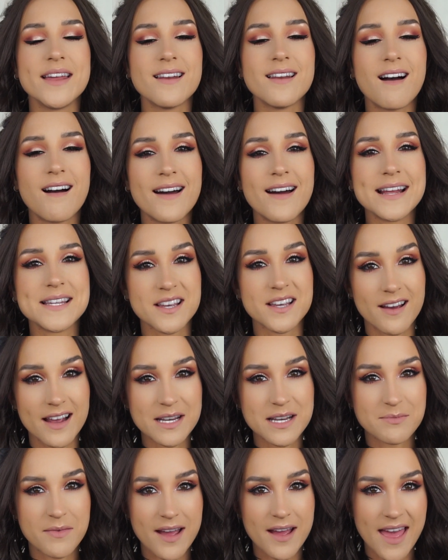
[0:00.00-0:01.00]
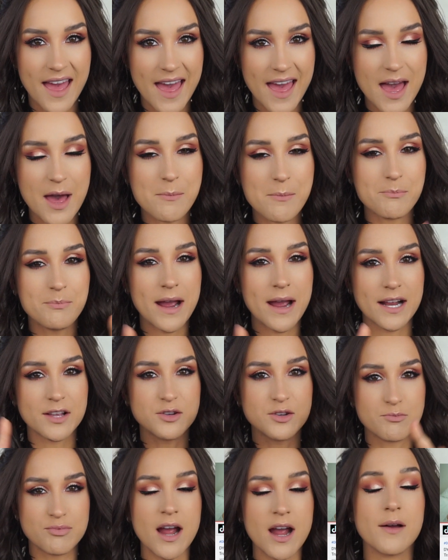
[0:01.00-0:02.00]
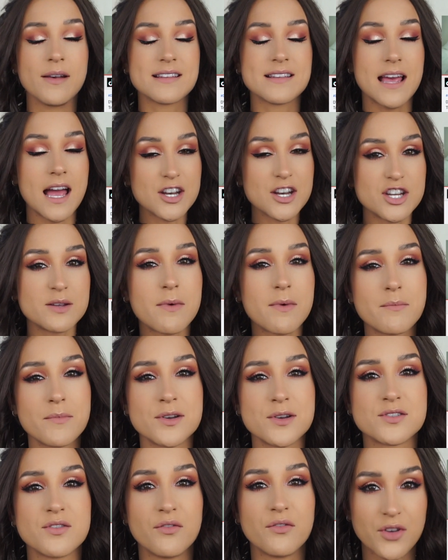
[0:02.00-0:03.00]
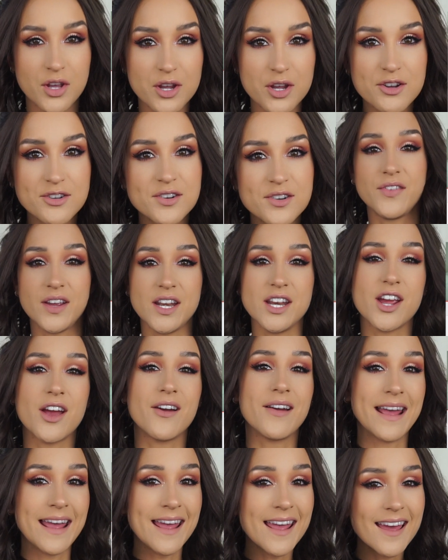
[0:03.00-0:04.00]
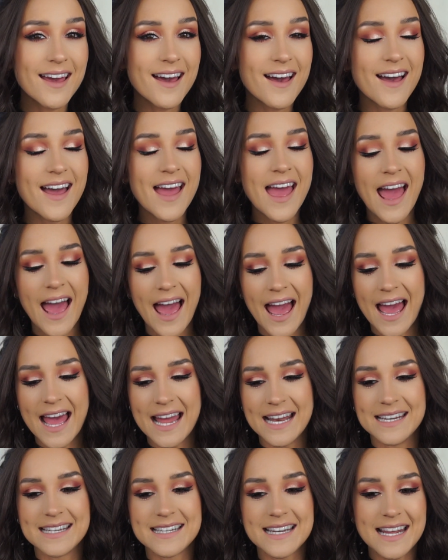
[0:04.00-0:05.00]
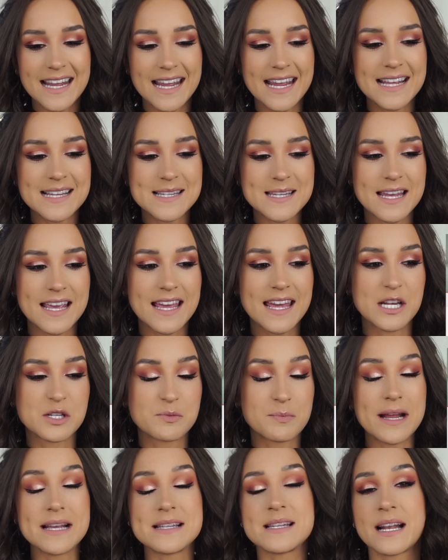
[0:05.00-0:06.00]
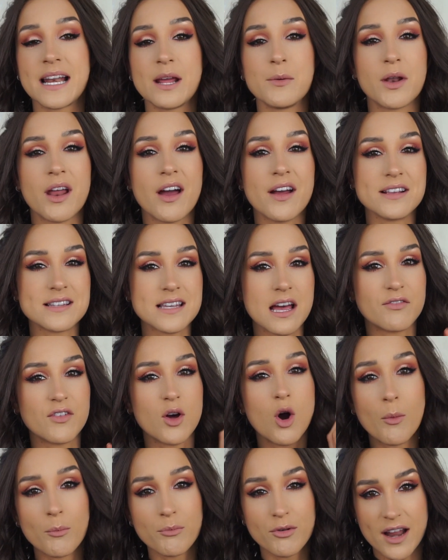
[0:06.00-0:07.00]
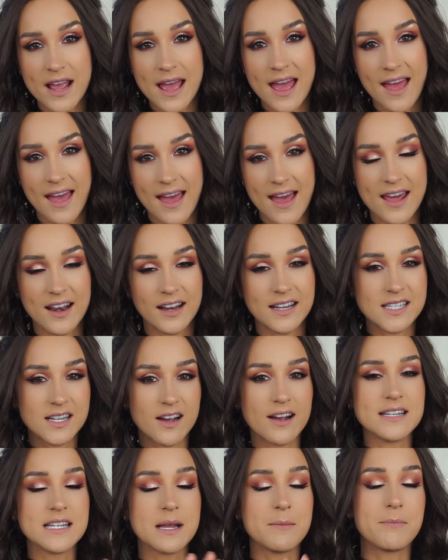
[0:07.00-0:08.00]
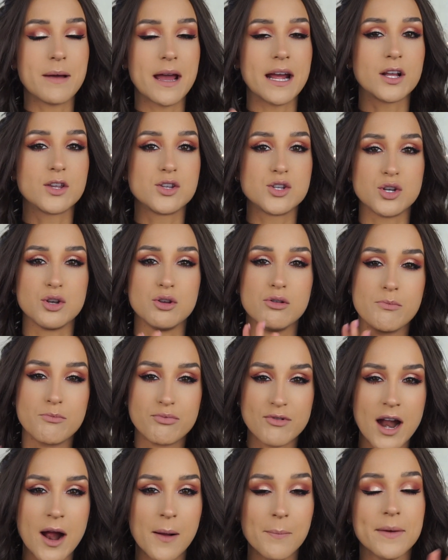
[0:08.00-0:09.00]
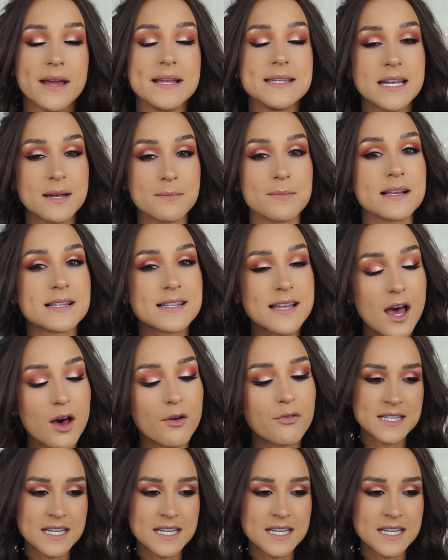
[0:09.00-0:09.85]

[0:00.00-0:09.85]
When I dyed my hair back to brown, it's actually my most viewed video here and it is basically when I used to have ombre hair and I dyed it back to brown, but I did it myself.